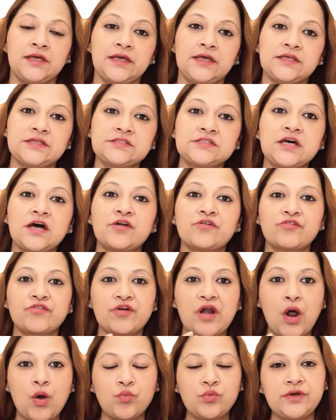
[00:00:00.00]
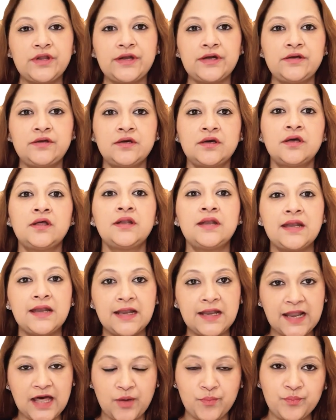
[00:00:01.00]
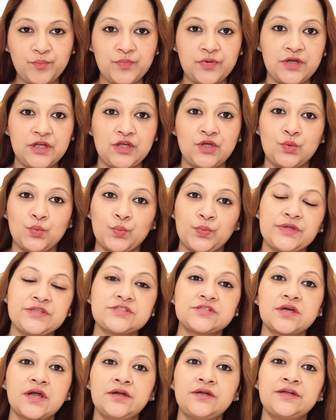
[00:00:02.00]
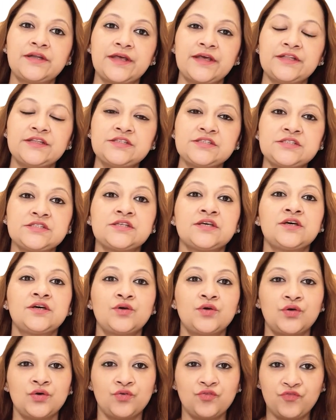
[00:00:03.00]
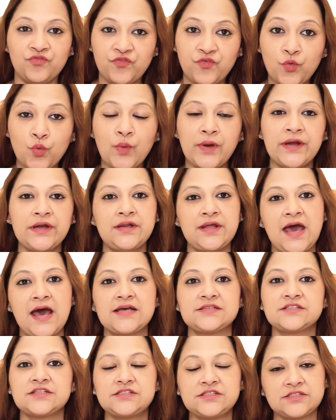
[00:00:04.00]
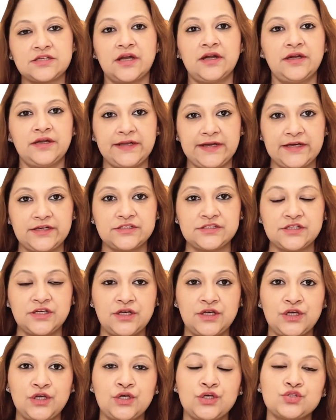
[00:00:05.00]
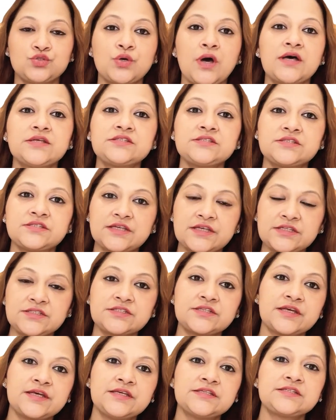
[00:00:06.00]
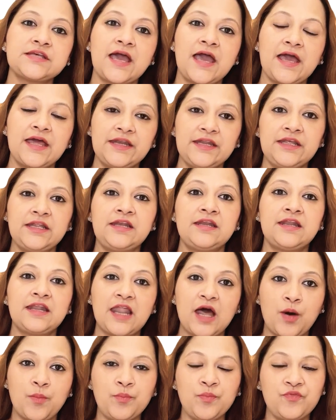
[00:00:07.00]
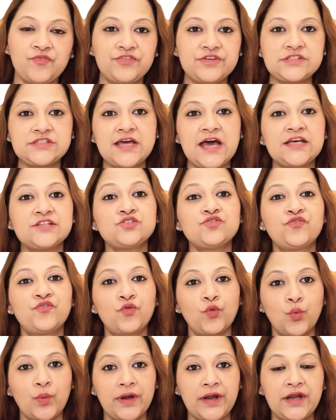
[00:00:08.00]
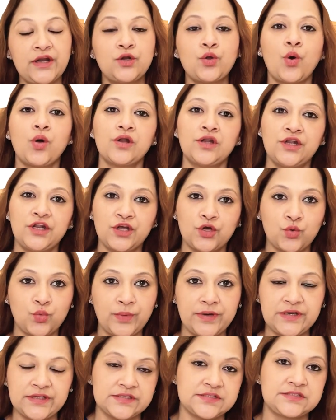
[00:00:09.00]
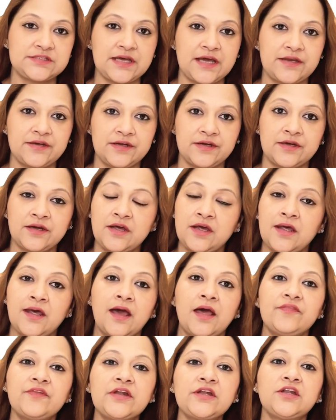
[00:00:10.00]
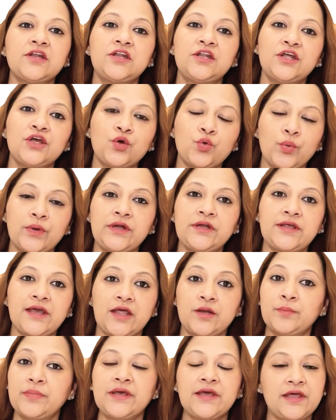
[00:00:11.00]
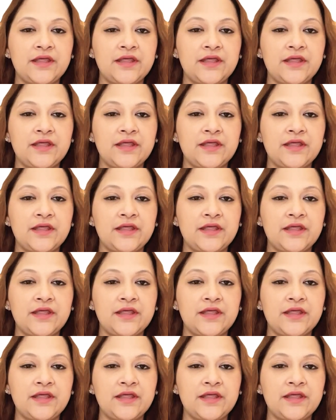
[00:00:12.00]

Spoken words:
is a rounded lump which contains fluid as its contents. So a cyst is any lump which has fluid or liquid inside it, and that liquid can be